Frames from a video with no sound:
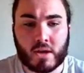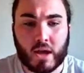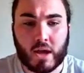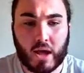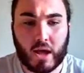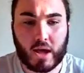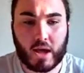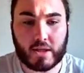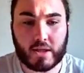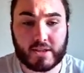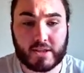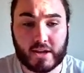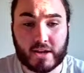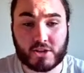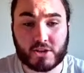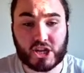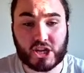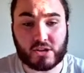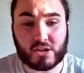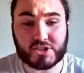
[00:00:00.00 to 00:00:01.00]
Then in
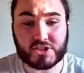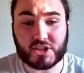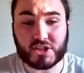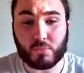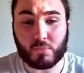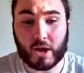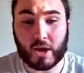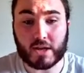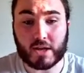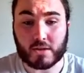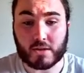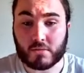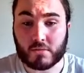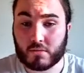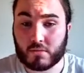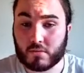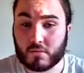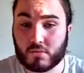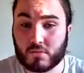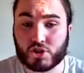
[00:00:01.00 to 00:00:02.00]
Chelsea away,
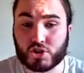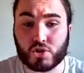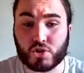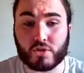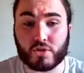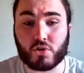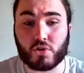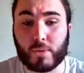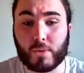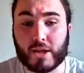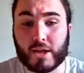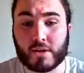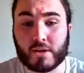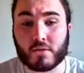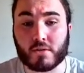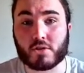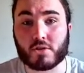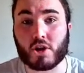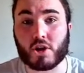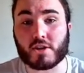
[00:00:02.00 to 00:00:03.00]
2-0 win,
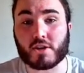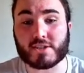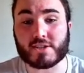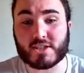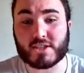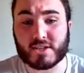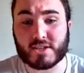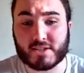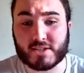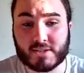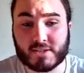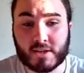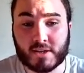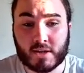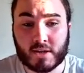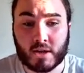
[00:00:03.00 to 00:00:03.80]
got an assist.